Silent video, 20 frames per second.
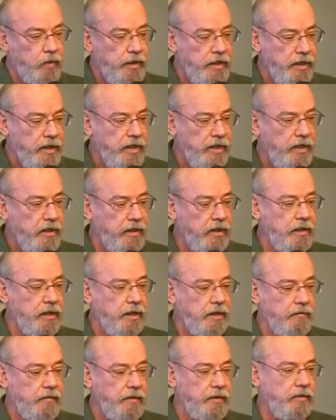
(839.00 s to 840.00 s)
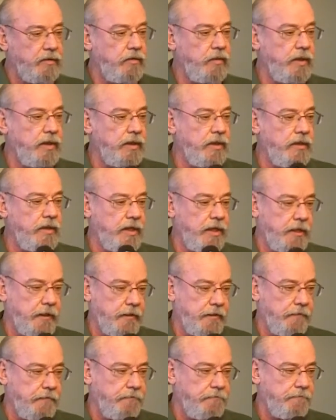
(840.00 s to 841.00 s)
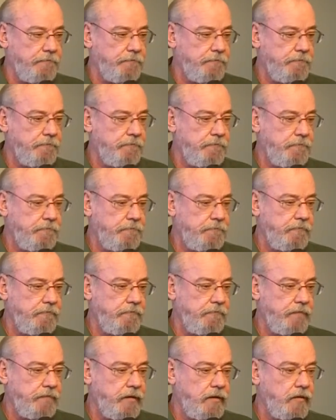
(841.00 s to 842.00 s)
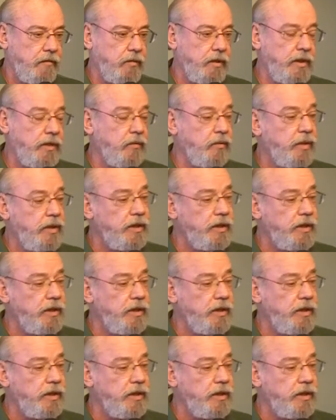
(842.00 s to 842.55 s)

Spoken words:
we need to have a new way to think. We